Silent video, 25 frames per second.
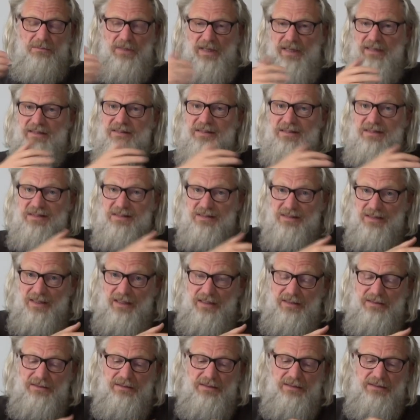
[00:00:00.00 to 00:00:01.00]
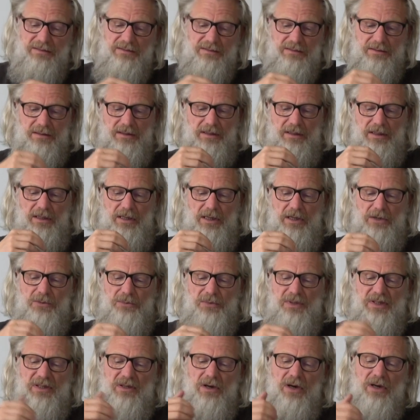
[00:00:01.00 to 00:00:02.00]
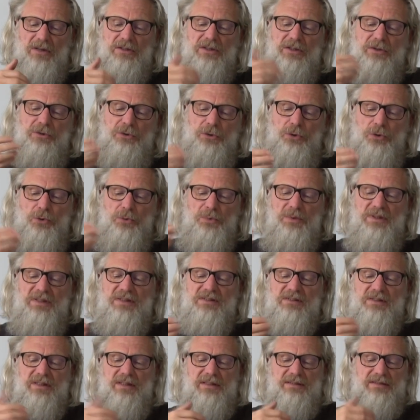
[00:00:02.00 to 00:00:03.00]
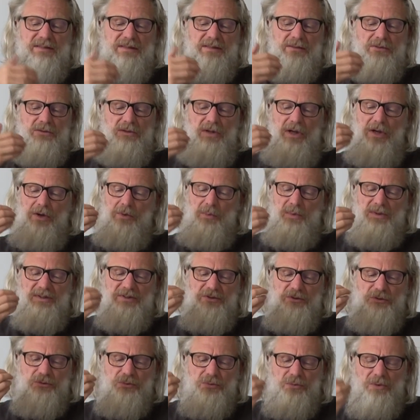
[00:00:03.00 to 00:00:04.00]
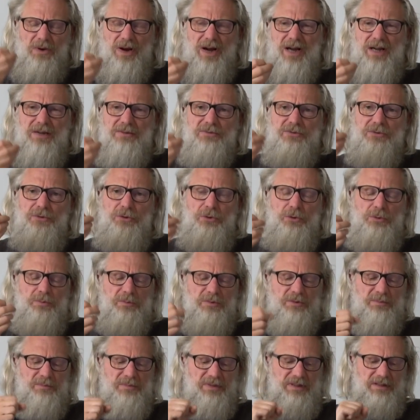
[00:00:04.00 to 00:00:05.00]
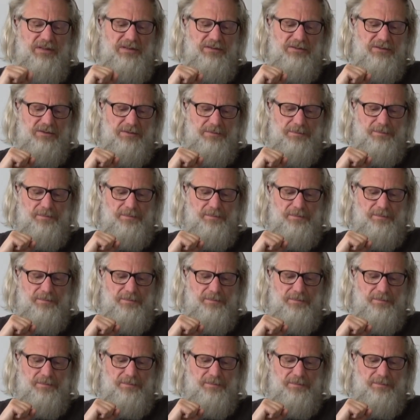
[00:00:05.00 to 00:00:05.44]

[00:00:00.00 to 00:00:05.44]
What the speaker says: as a scientist regarding new insights on what drives human beings,